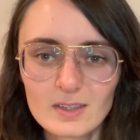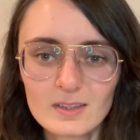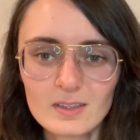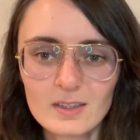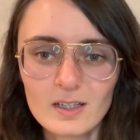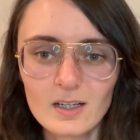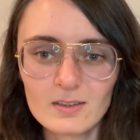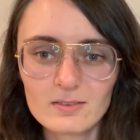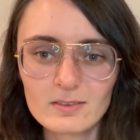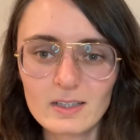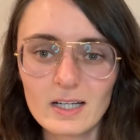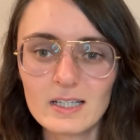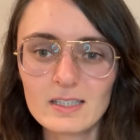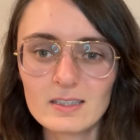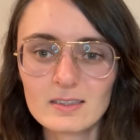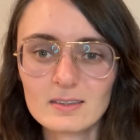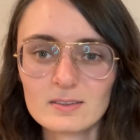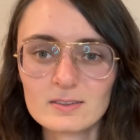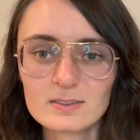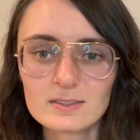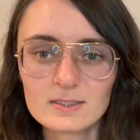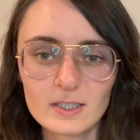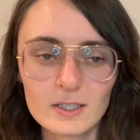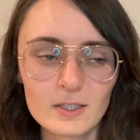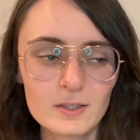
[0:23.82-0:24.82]
All right,
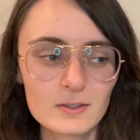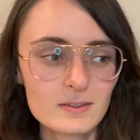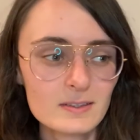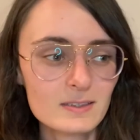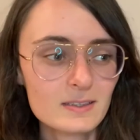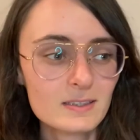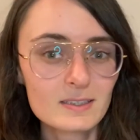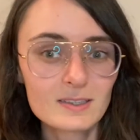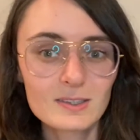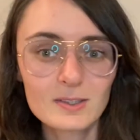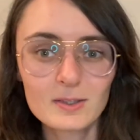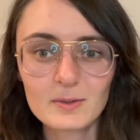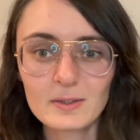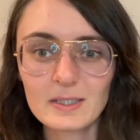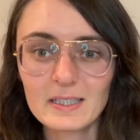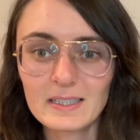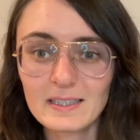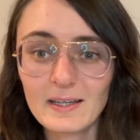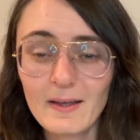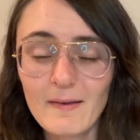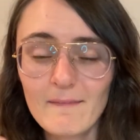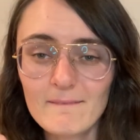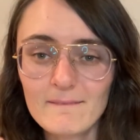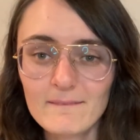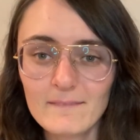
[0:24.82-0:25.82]
so
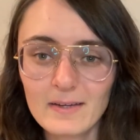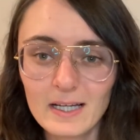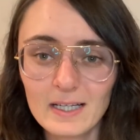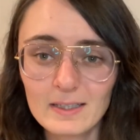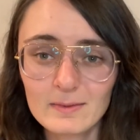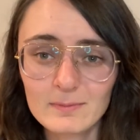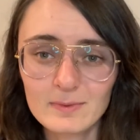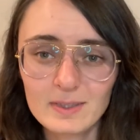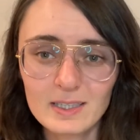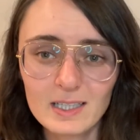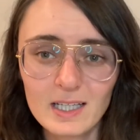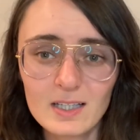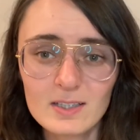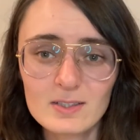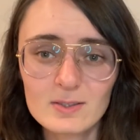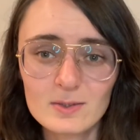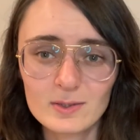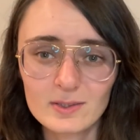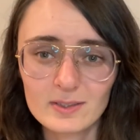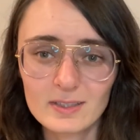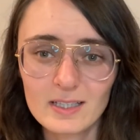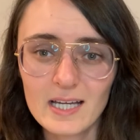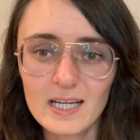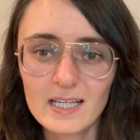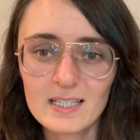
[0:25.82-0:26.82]
quick 5 minutes or
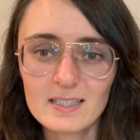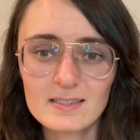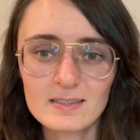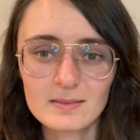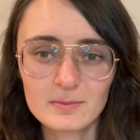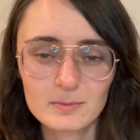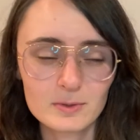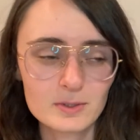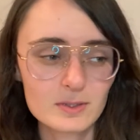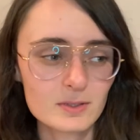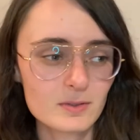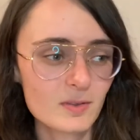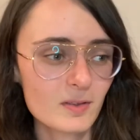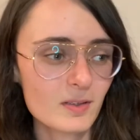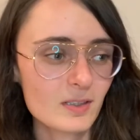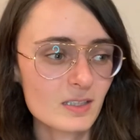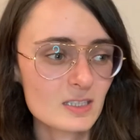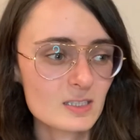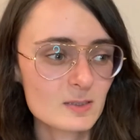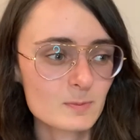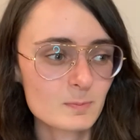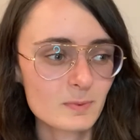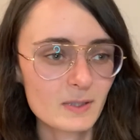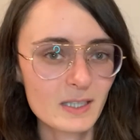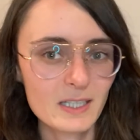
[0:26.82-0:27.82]
less, I'm going to
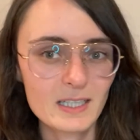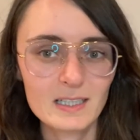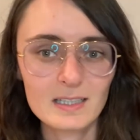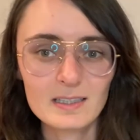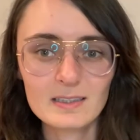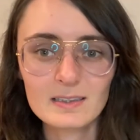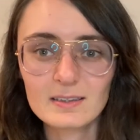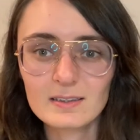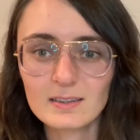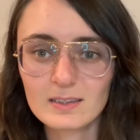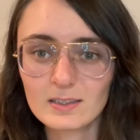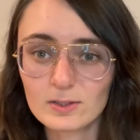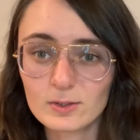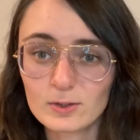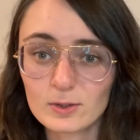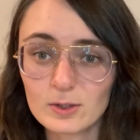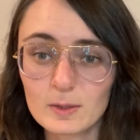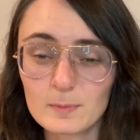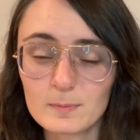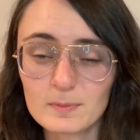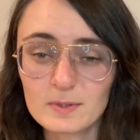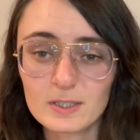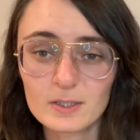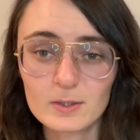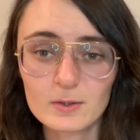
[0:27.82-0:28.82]
explain the
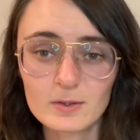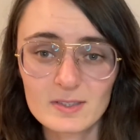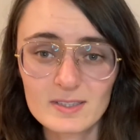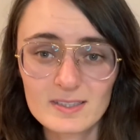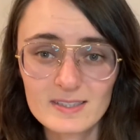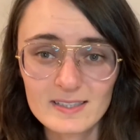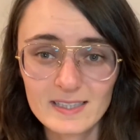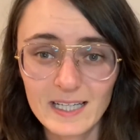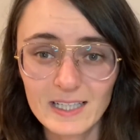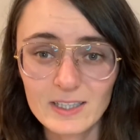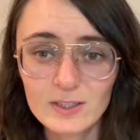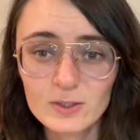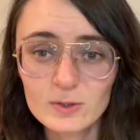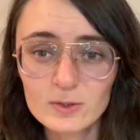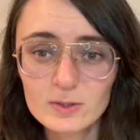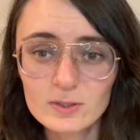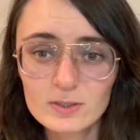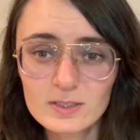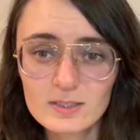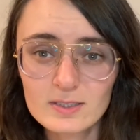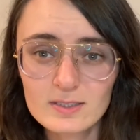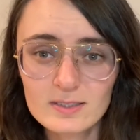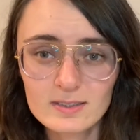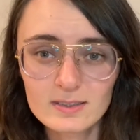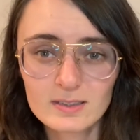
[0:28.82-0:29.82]
crypto
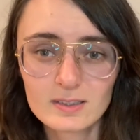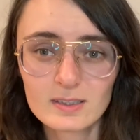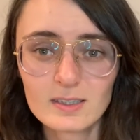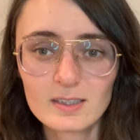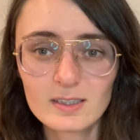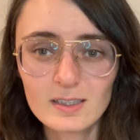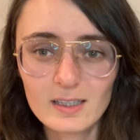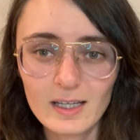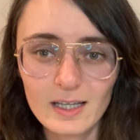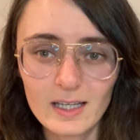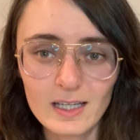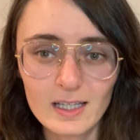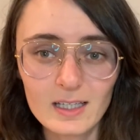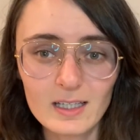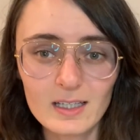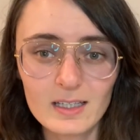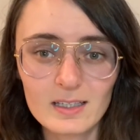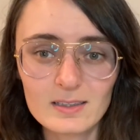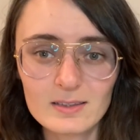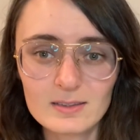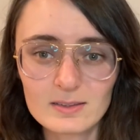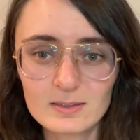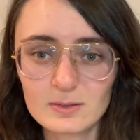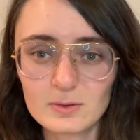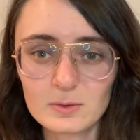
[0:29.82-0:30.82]
cycles
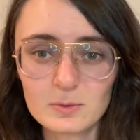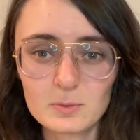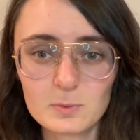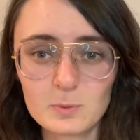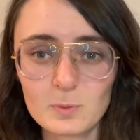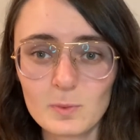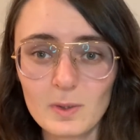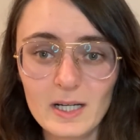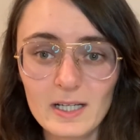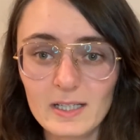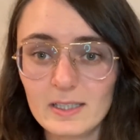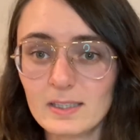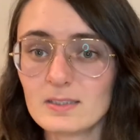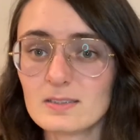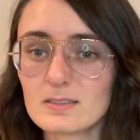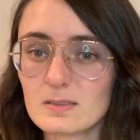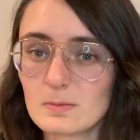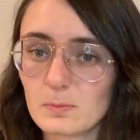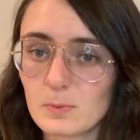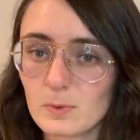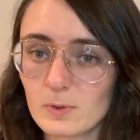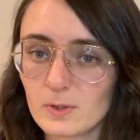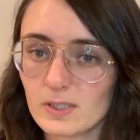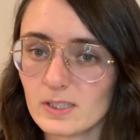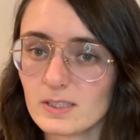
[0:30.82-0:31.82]
and why it's
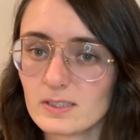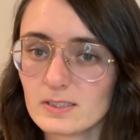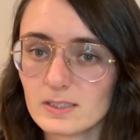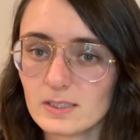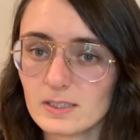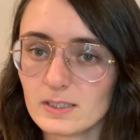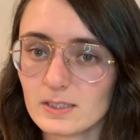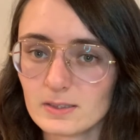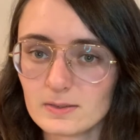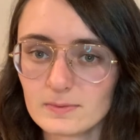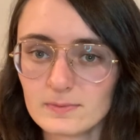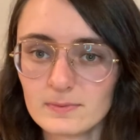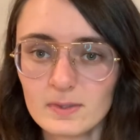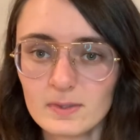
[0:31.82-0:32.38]
important to you.